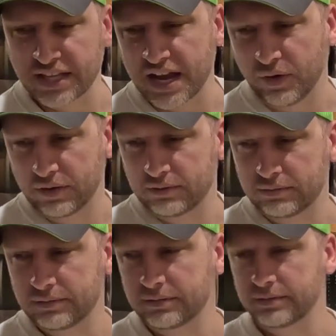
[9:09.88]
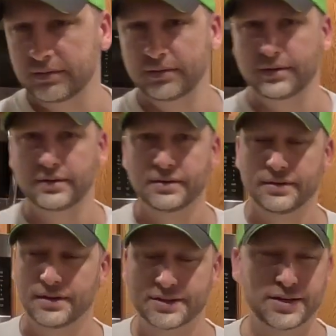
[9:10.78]
Get down.
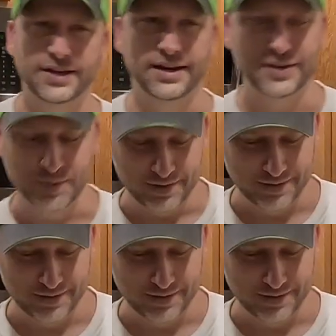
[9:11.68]
That's all you gotta do.